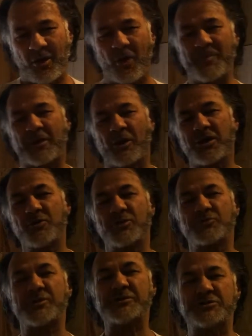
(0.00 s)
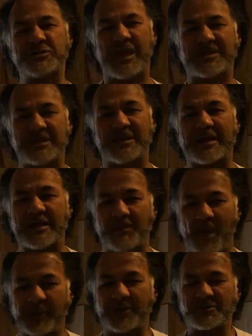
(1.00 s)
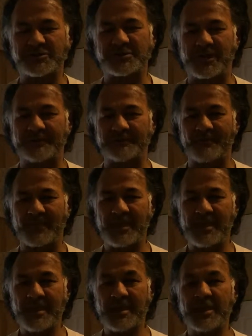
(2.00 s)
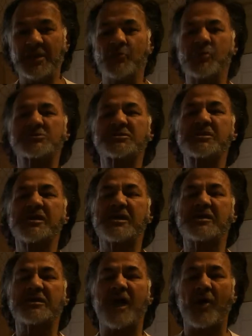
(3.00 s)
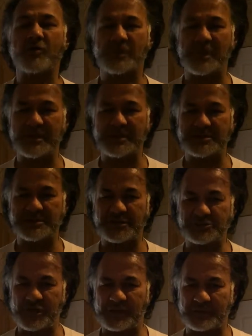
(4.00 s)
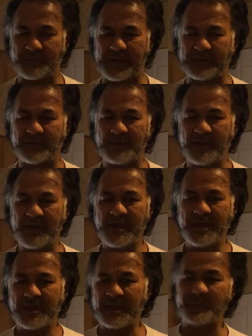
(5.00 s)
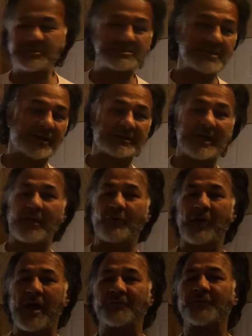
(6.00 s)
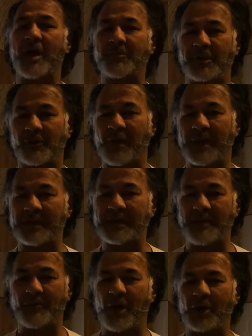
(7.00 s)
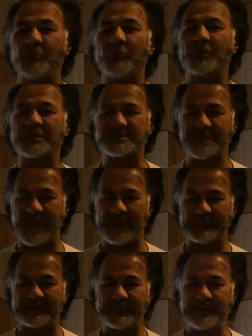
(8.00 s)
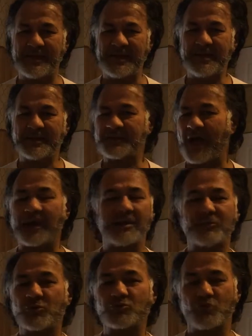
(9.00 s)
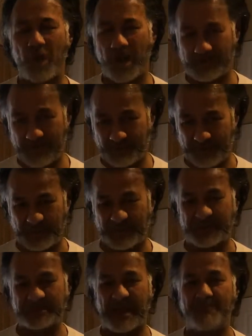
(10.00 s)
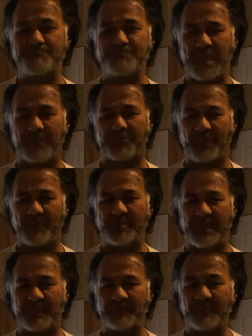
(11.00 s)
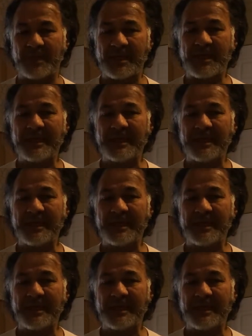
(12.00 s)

Or because he was rejected like the Podigan son. He was kicked out, ladies and gentlemen. He was not like Ralph Ramkaran and them boy who resigned. Nagamutu, all them people, is a big problem.